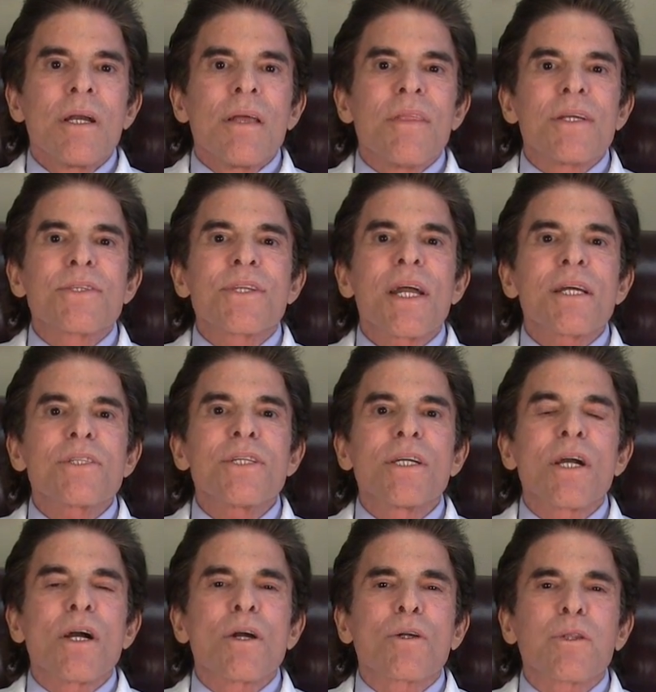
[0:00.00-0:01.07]
This testing
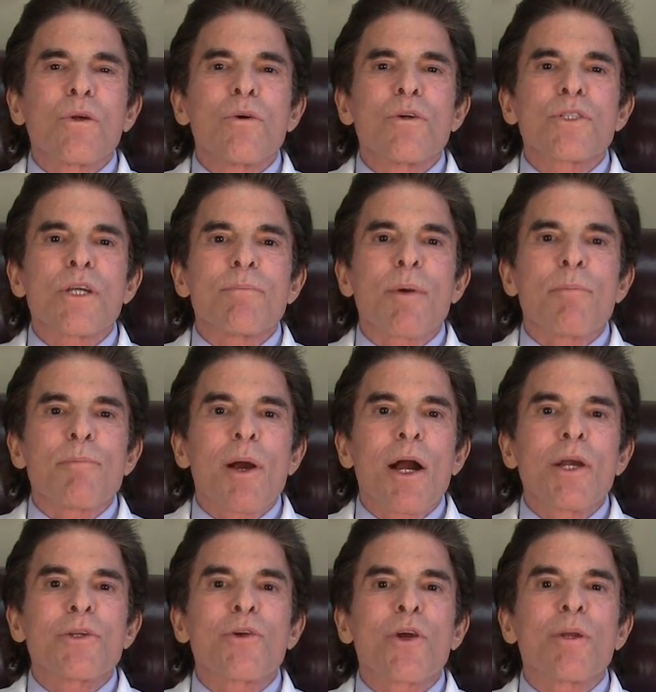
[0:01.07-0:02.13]
includes a
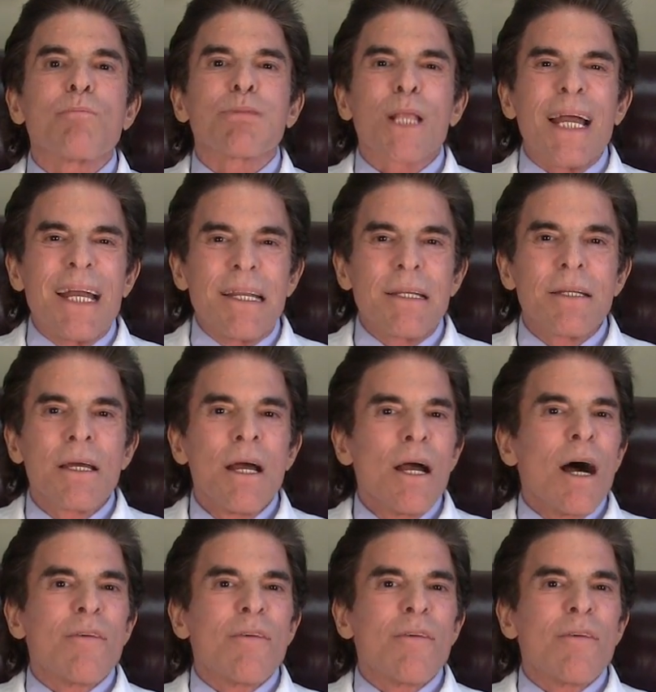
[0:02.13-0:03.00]
proprietary blend